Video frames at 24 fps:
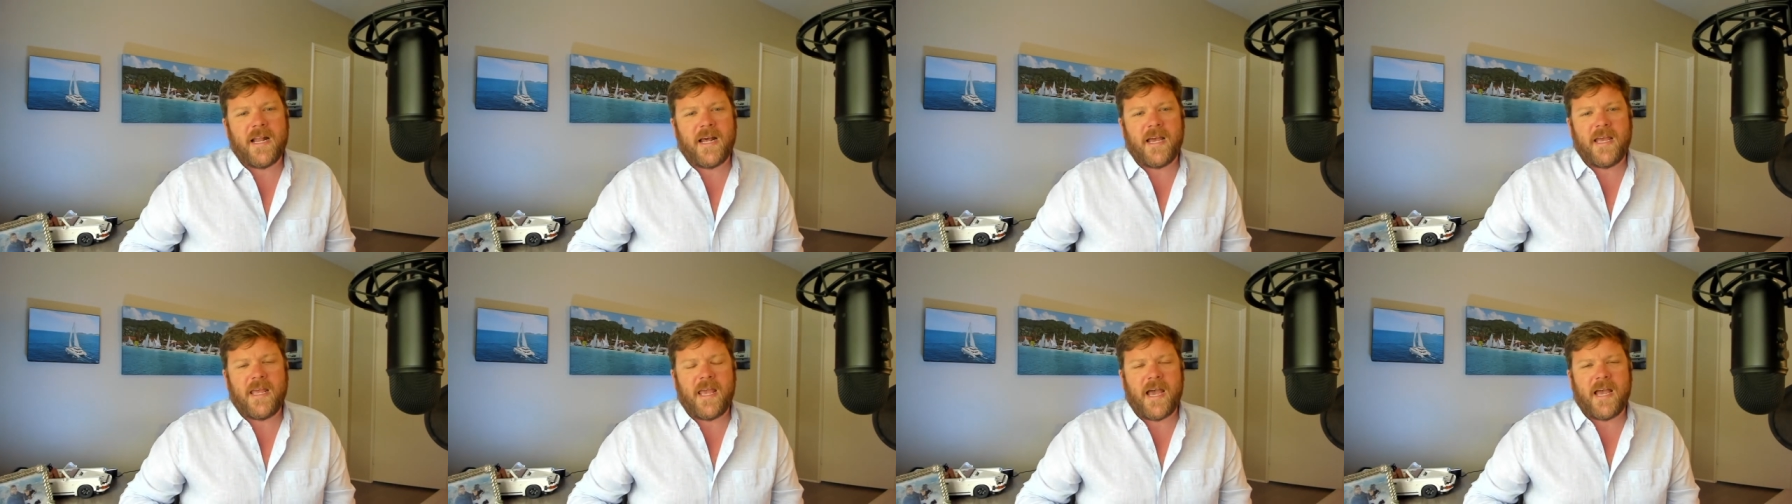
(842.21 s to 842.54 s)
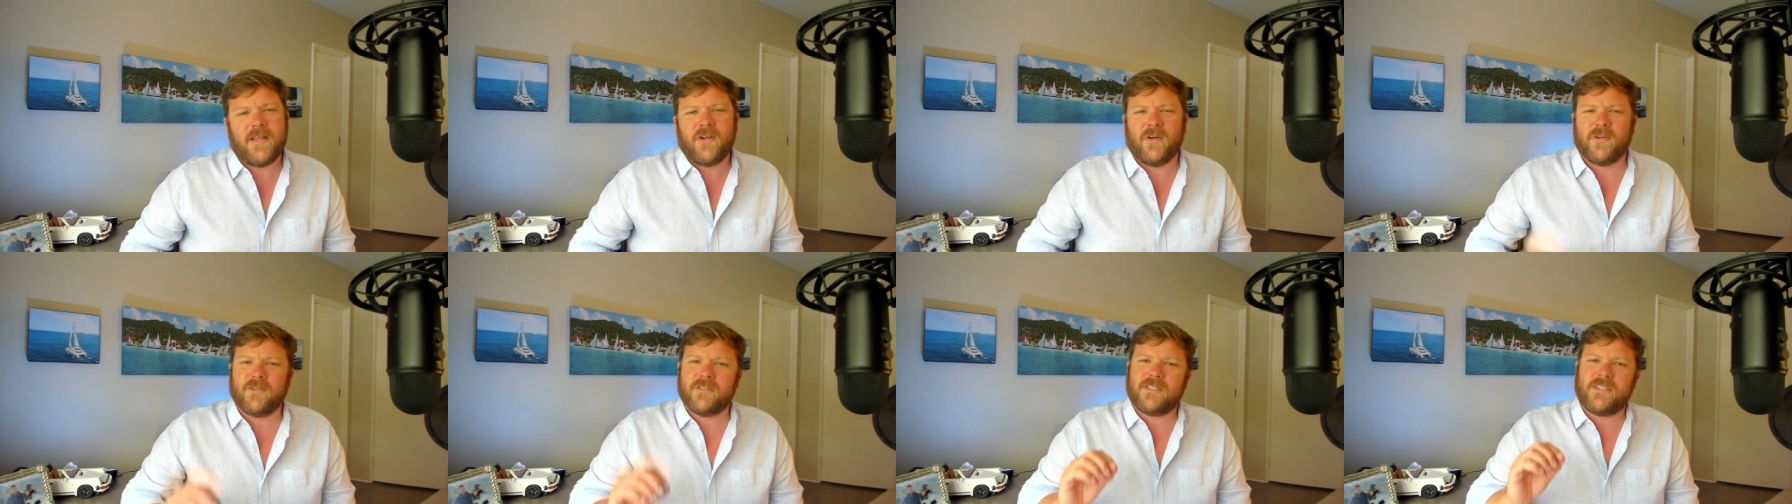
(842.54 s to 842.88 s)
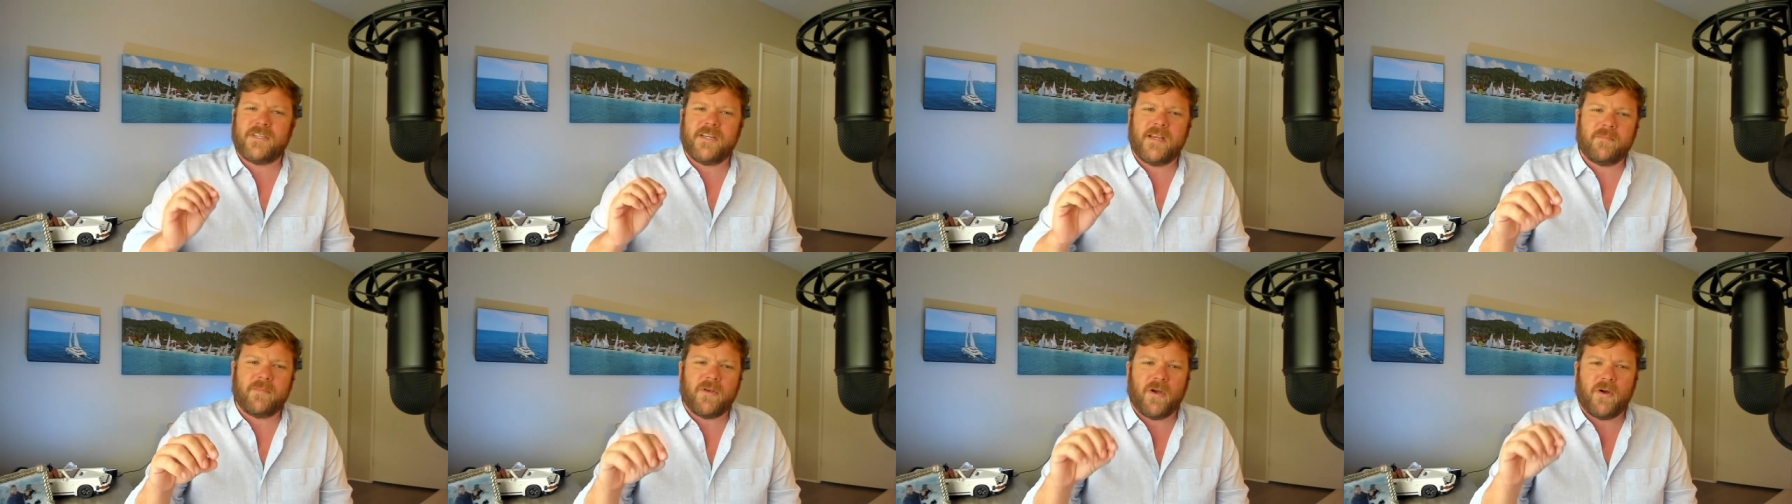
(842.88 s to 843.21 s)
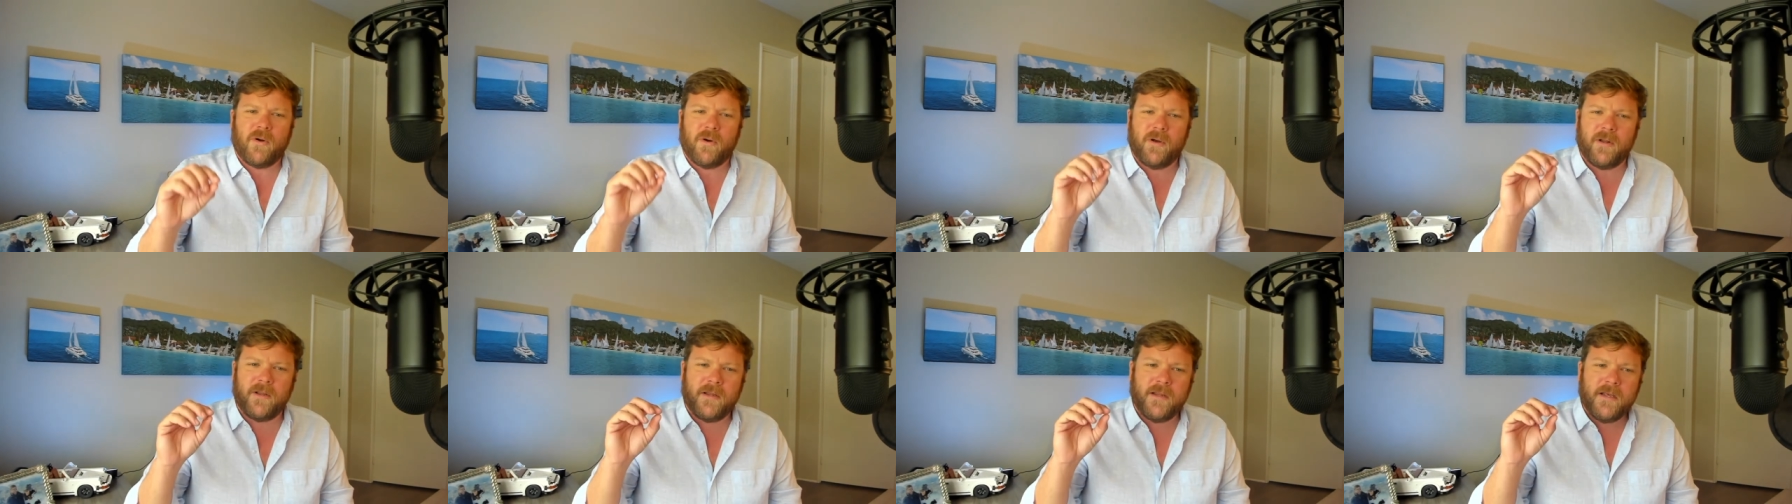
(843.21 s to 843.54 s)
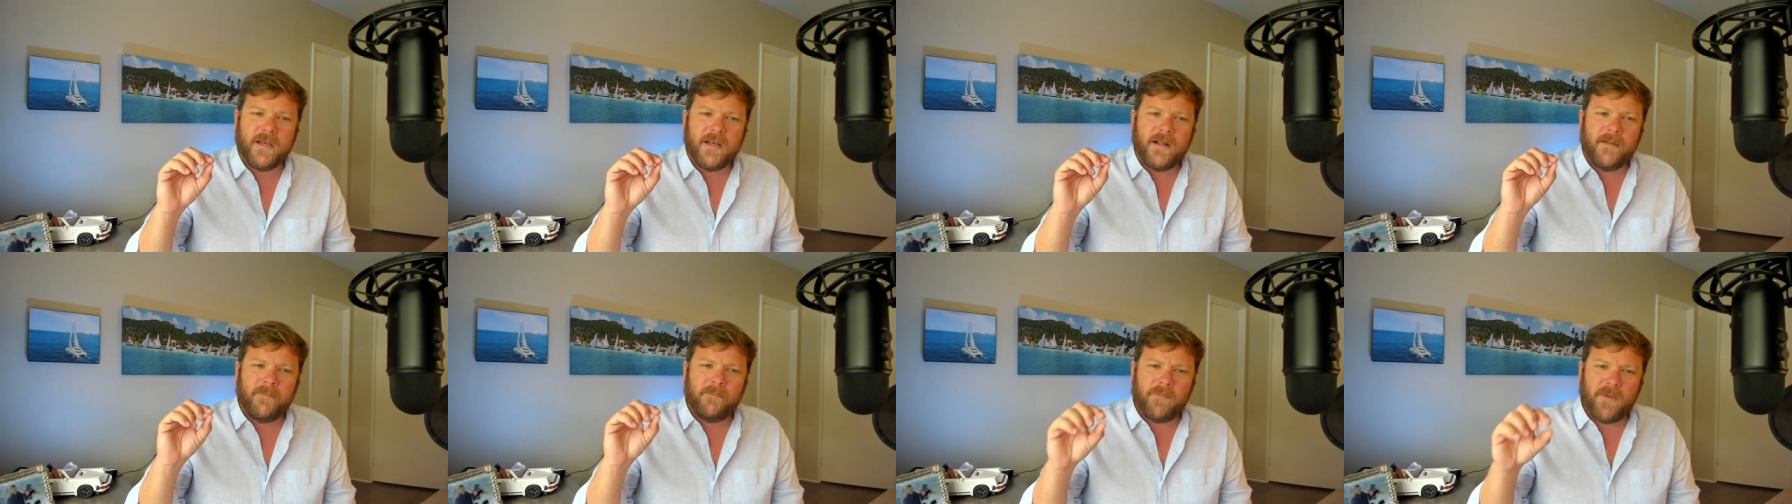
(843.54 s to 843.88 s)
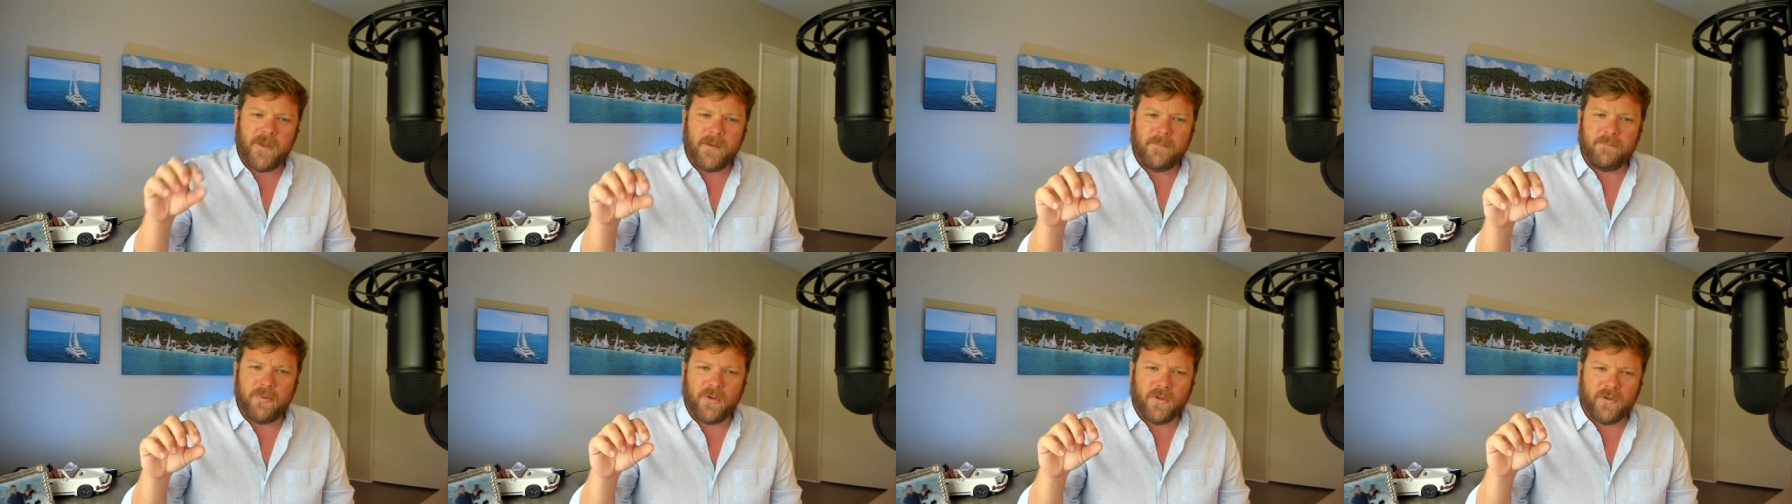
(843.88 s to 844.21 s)
I, I don't see them going
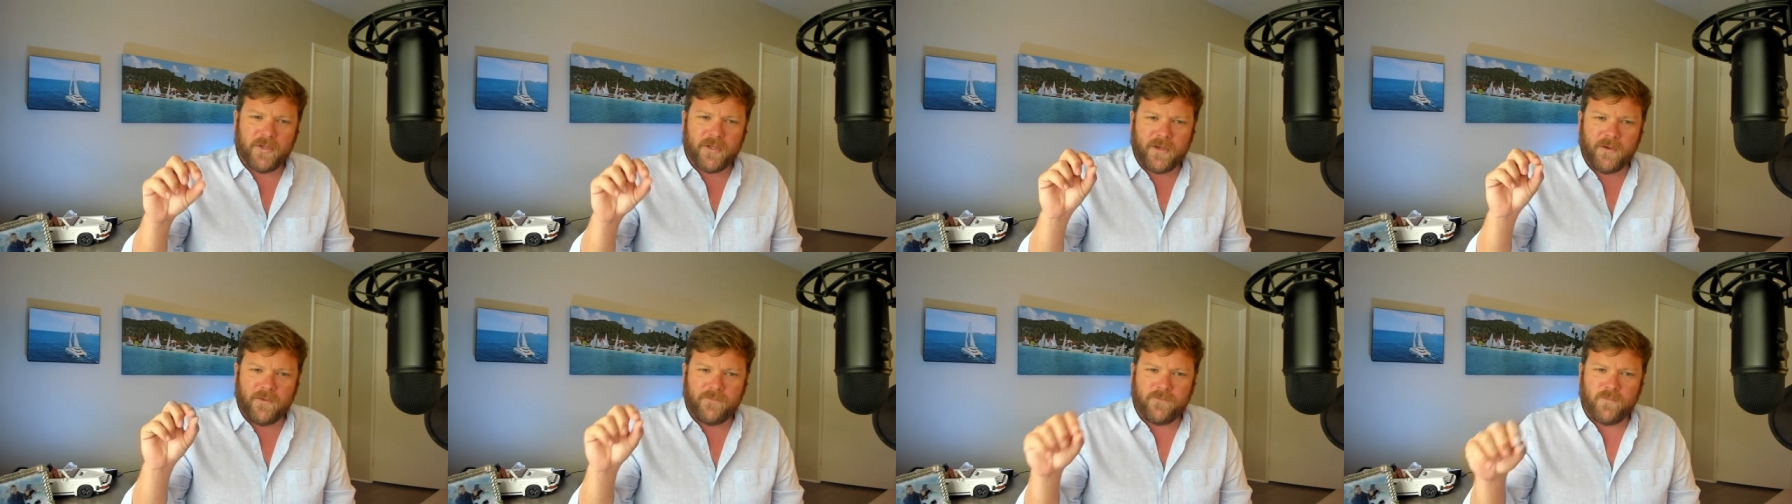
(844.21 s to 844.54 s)
and building a